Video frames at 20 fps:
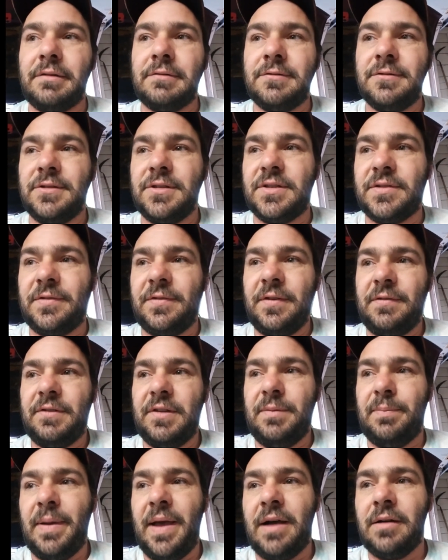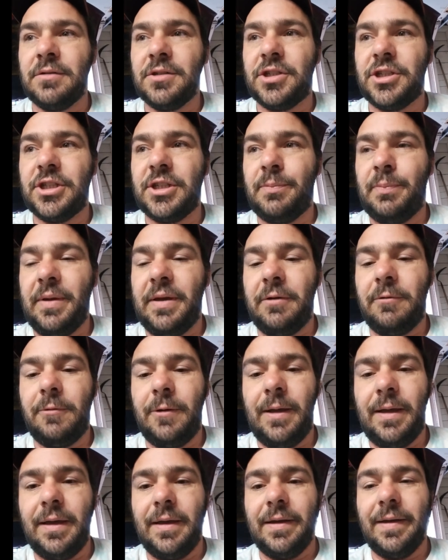it was 50 pounds shipping
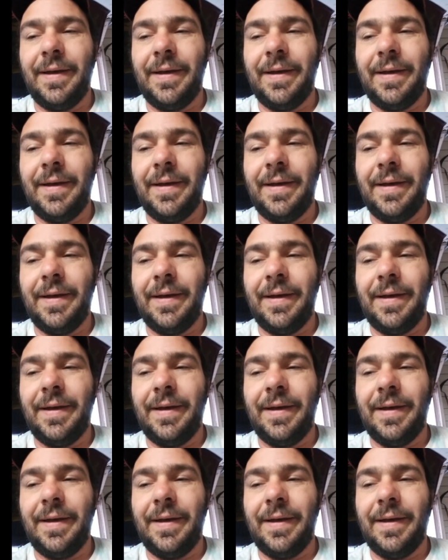weight.